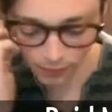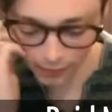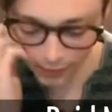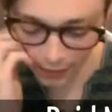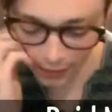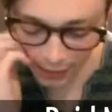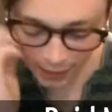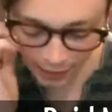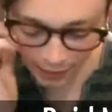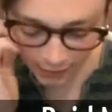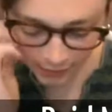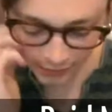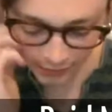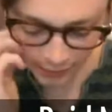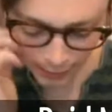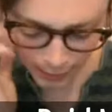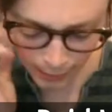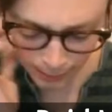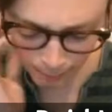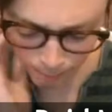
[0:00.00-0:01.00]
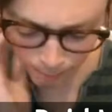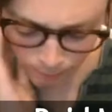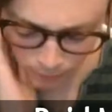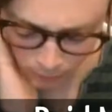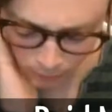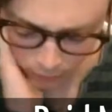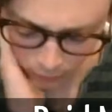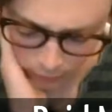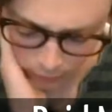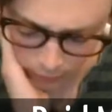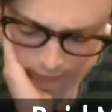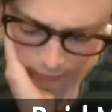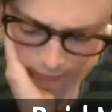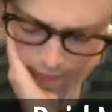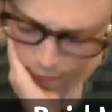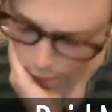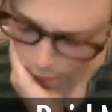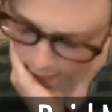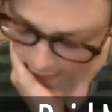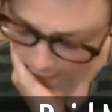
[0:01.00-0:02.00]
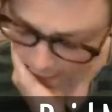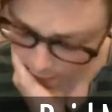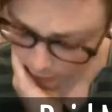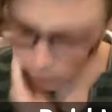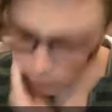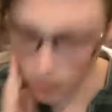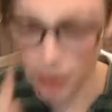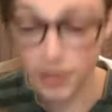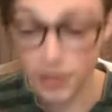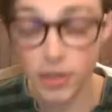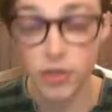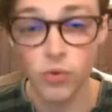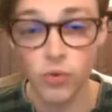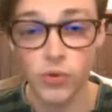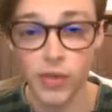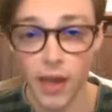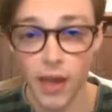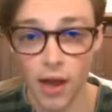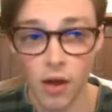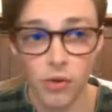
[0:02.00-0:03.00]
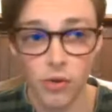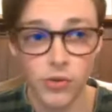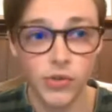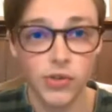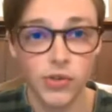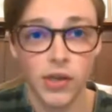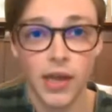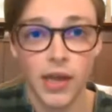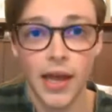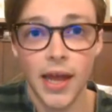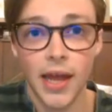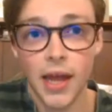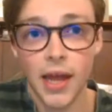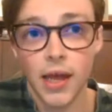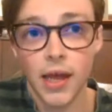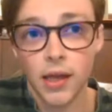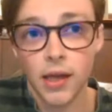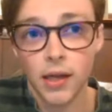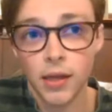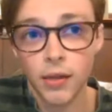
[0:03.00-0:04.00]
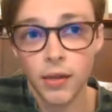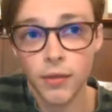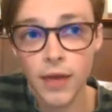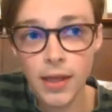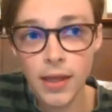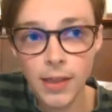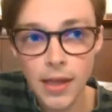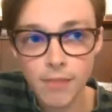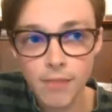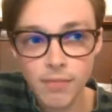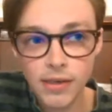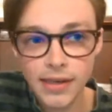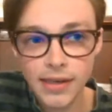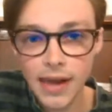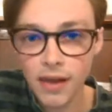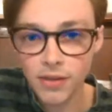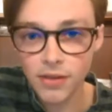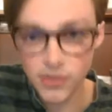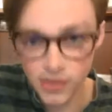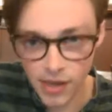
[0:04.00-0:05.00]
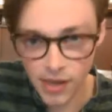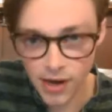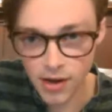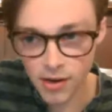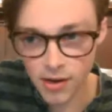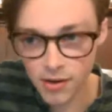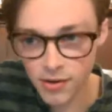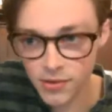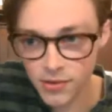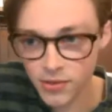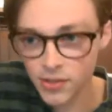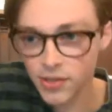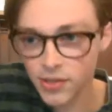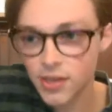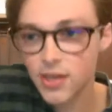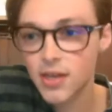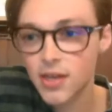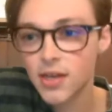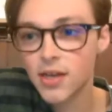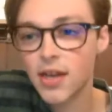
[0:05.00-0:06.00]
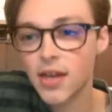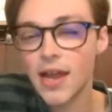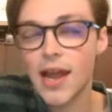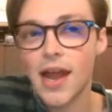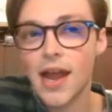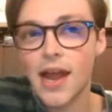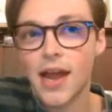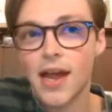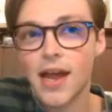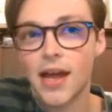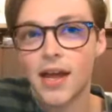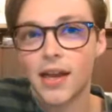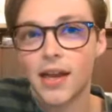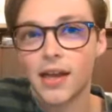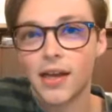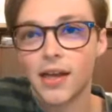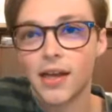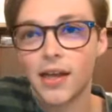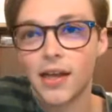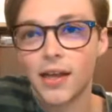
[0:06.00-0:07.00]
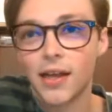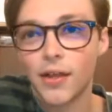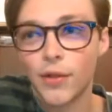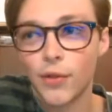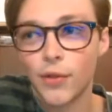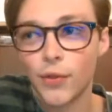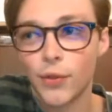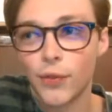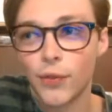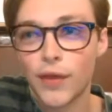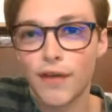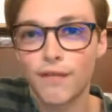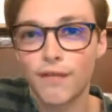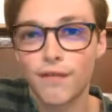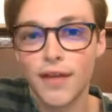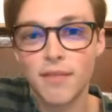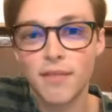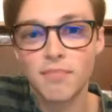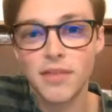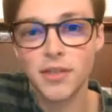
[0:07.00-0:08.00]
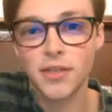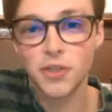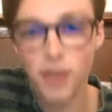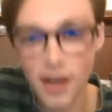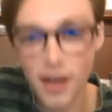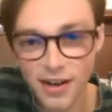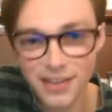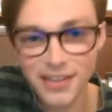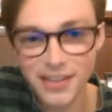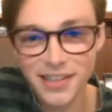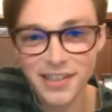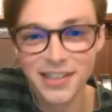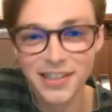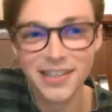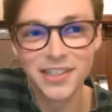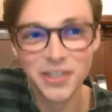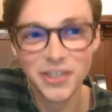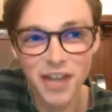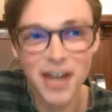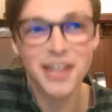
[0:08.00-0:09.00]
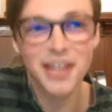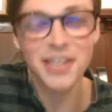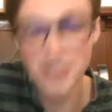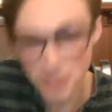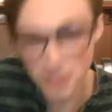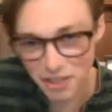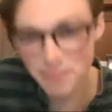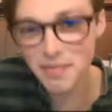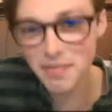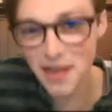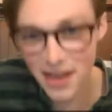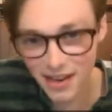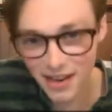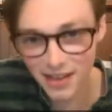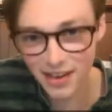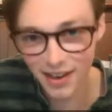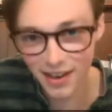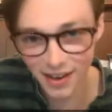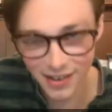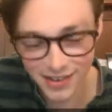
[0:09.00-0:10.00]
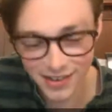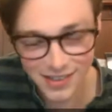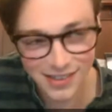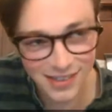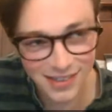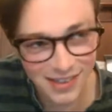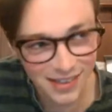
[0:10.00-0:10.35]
And we walked into his house, and they led me downstairs, and they fed me chocolate chip pancakes.